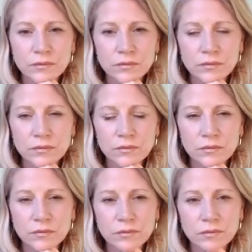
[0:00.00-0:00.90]

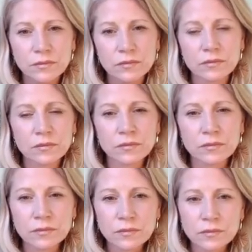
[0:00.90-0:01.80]

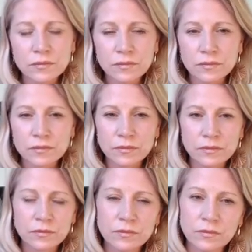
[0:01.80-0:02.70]

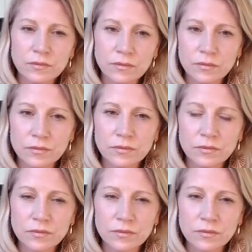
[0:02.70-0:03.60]

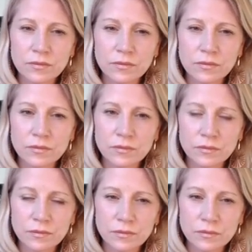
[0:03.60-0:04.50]

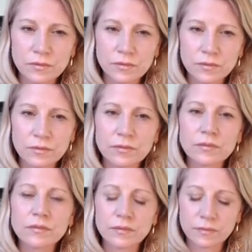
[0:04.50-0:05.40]

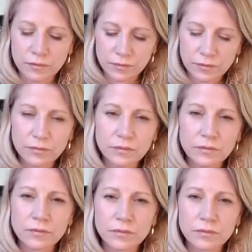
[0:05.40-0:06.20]
(not speaking)